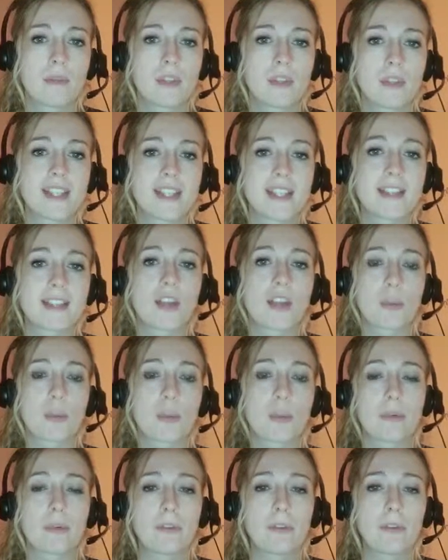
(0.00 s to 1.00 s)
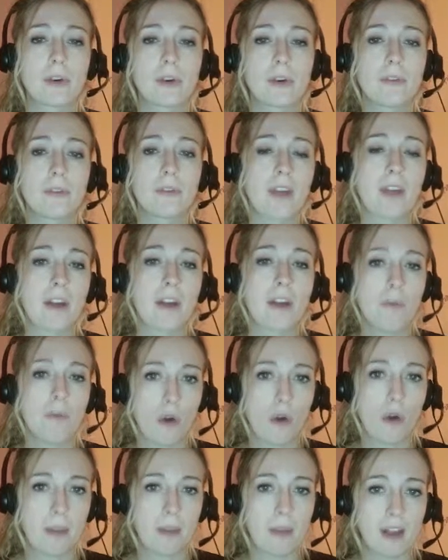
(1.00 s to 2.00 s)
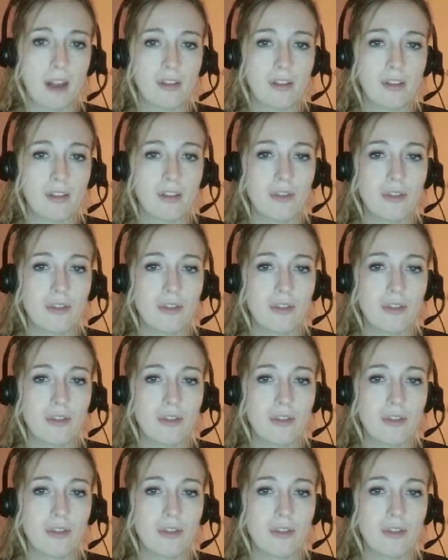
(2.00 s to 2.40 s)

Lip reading: This is not the preferred file format